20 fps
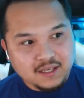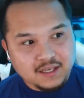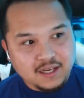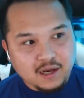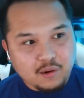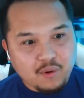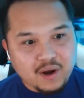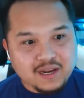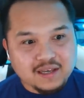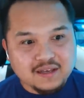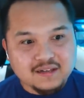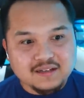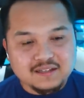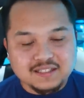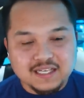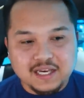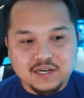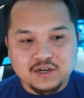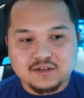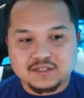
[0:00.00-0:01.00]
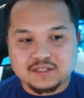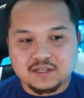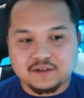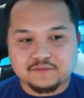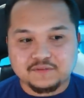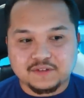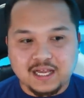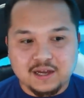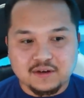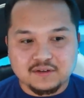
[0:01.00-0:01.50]
Why are you gonna tie yourself
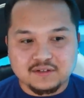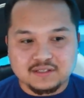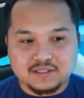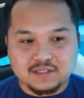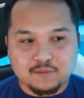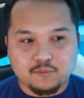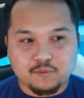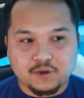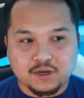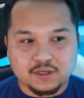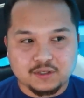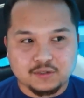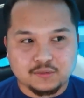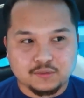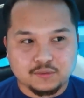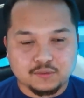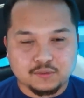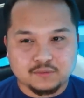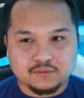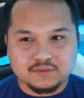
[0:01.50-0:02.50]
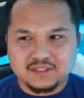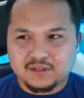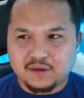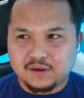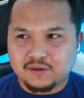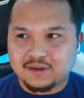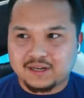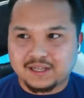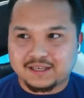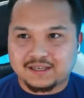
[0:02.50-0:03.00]
down to someone who you know
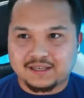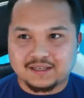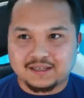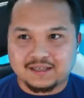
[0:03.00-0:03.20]
like?